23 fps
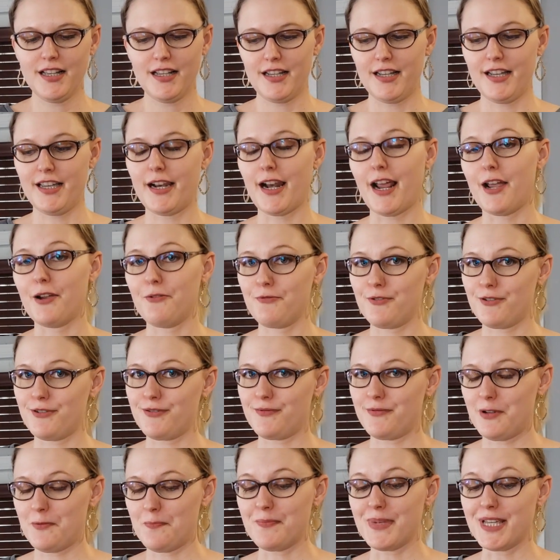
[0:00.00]
And I will
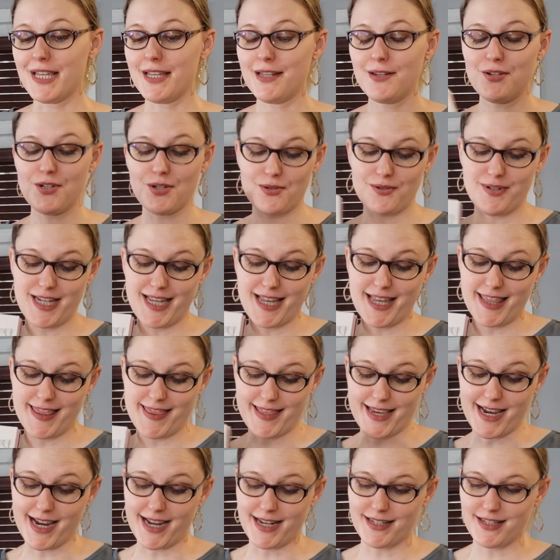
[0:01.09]
be enjoying
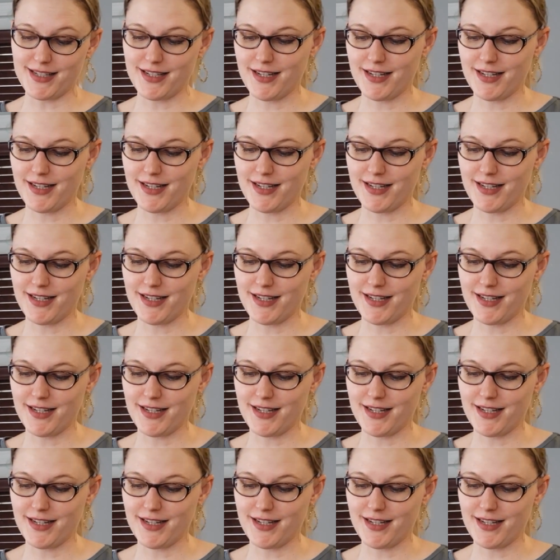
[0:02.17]
that.